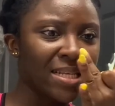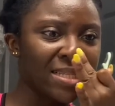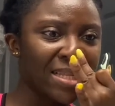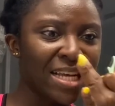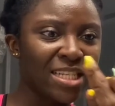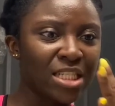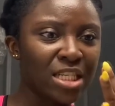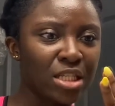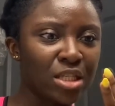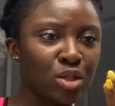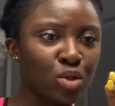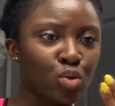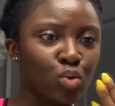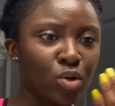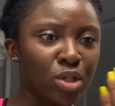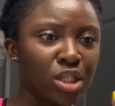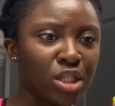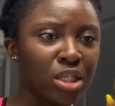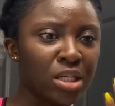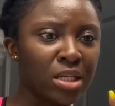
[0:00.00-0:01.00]
that just
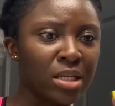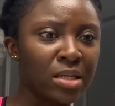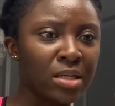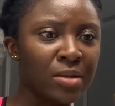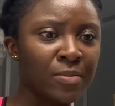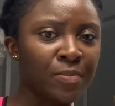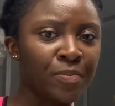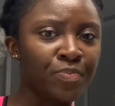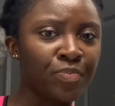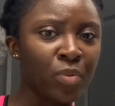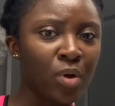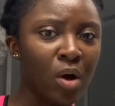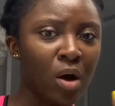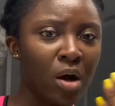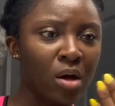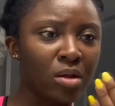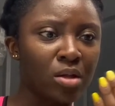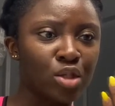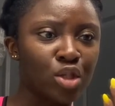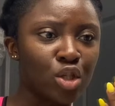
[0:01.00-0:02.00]
swishing
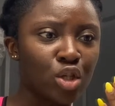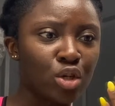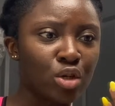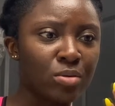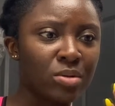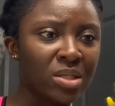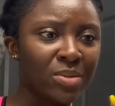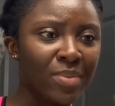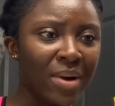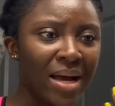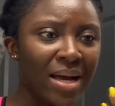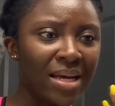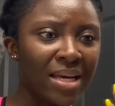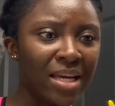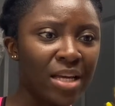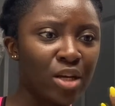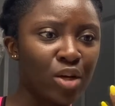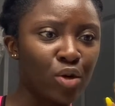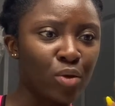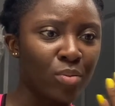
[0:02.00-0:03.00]
all the germs back
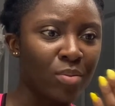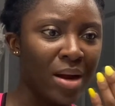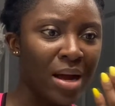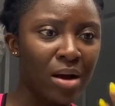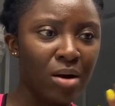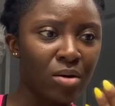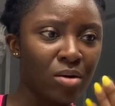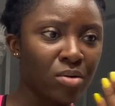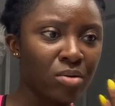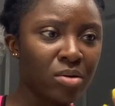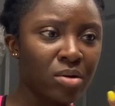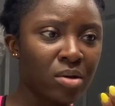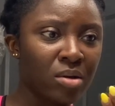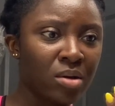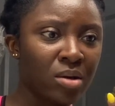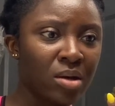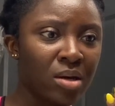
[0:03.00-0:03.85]
in your mouth?